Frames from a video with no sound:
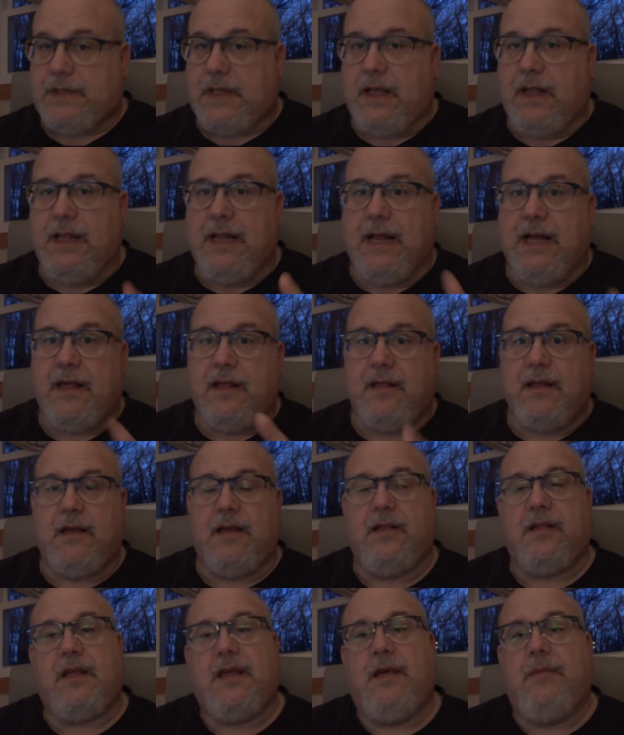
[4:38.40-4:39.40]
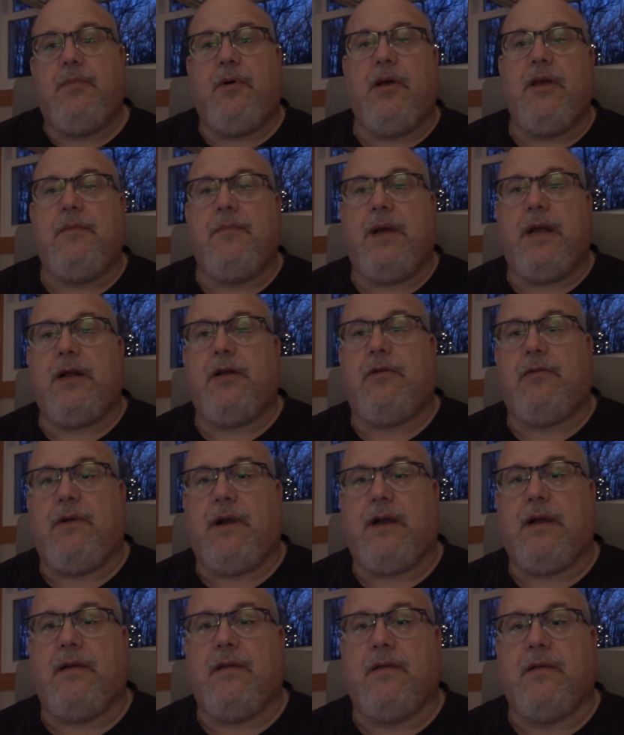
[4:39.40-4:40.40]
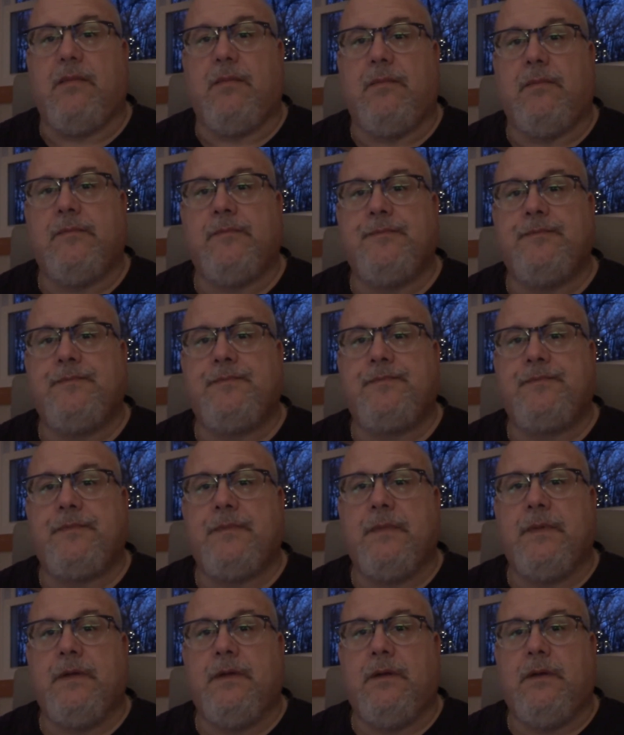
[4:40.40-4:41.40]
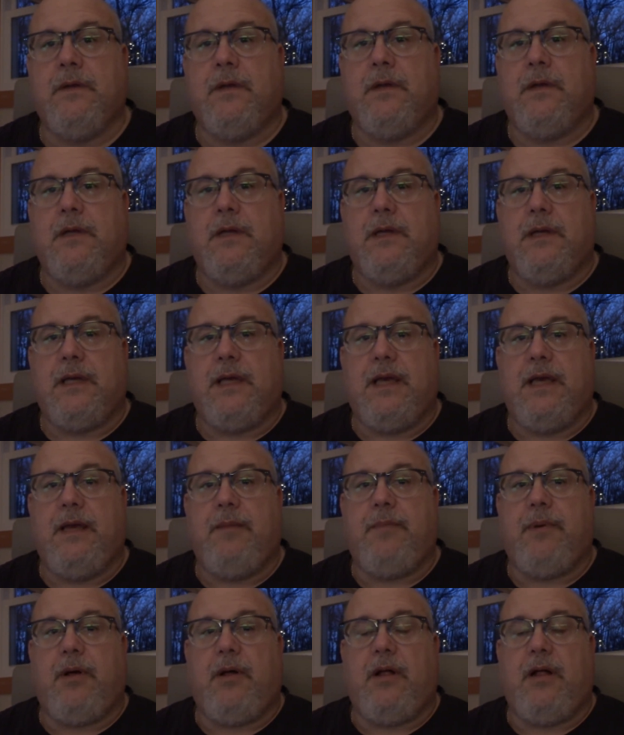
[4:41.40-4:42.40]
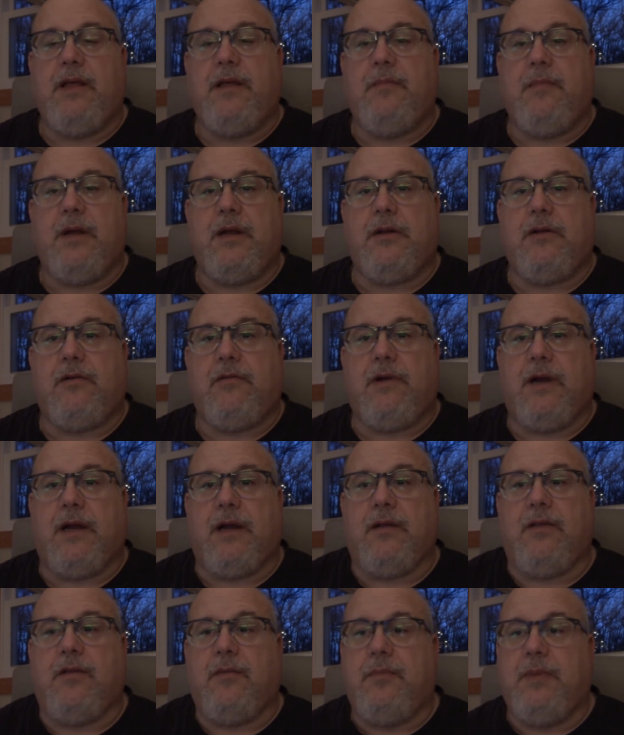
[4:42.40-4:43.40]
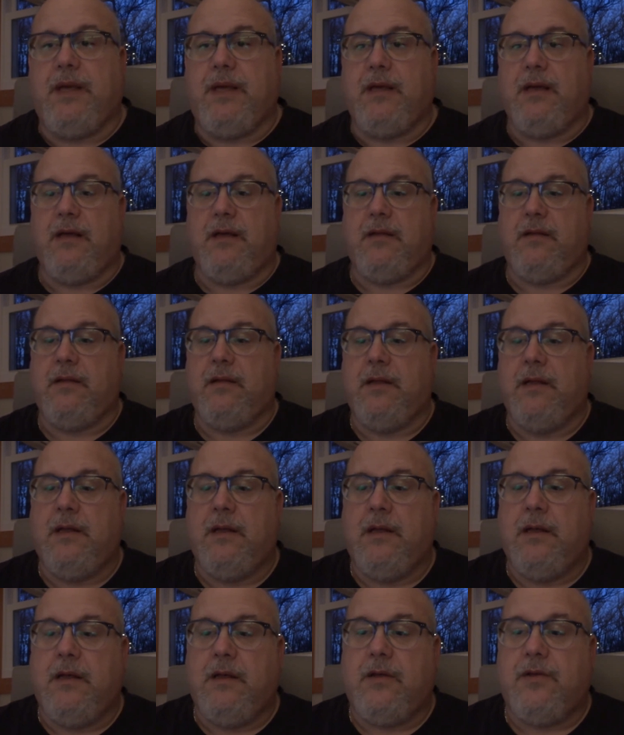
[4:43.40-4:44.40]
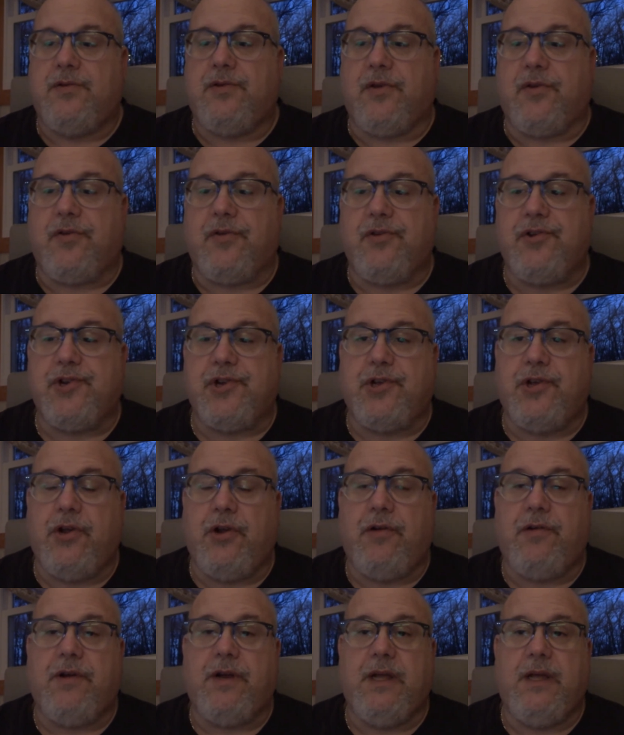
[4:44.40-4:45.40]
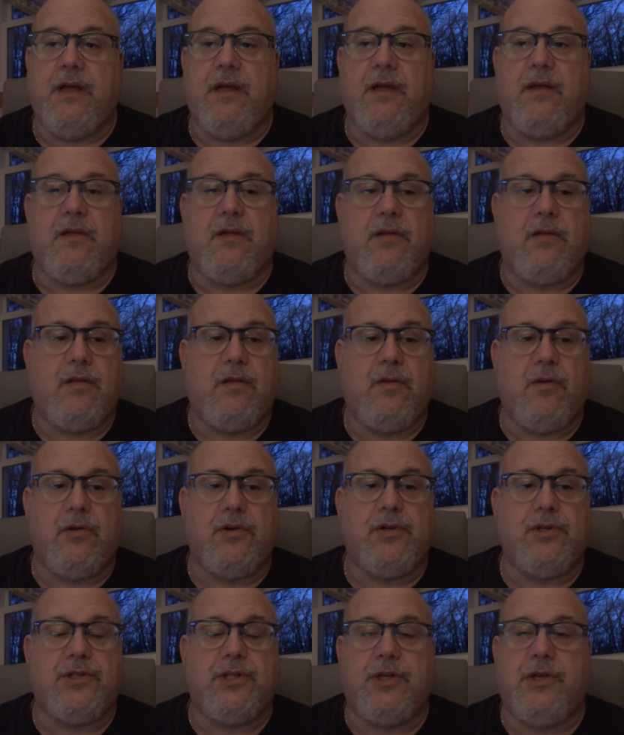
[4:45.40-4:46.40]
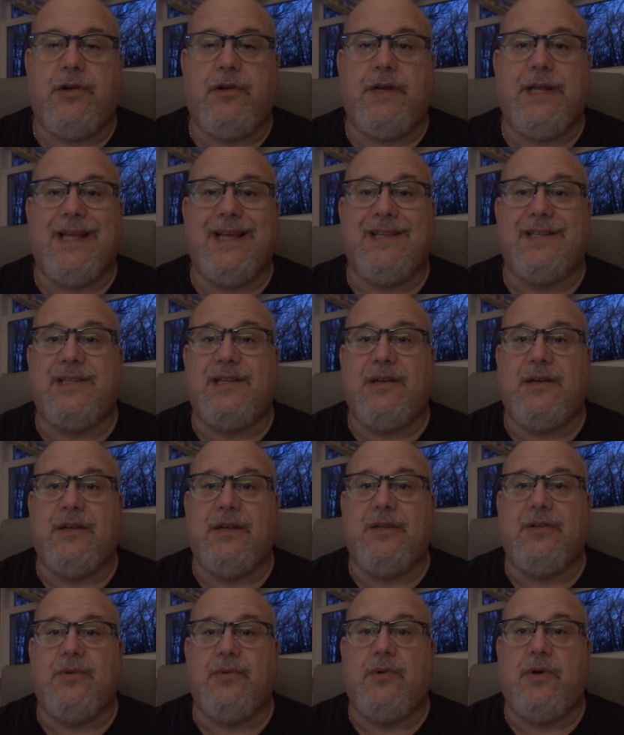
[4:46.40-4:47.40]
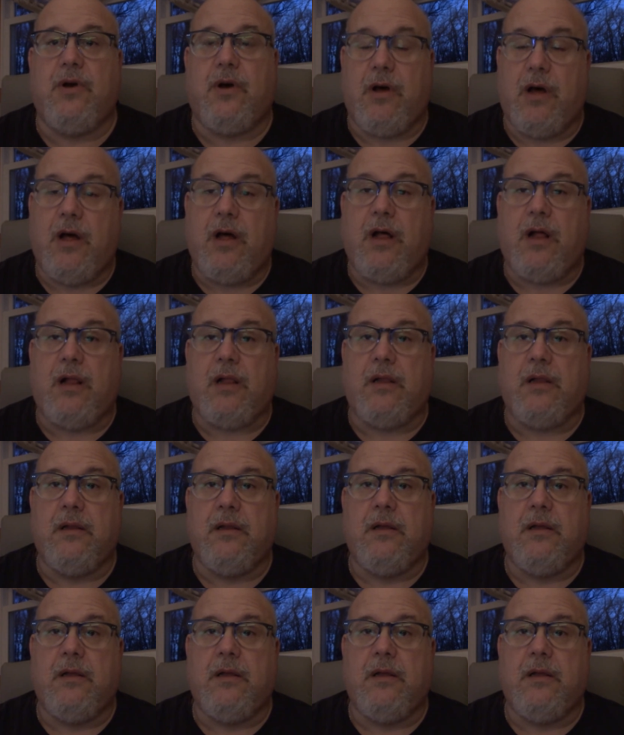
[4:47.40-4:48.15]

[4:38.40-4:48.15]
The next thing is keep all your medical records. Keep all your medical records because Social Security is going to call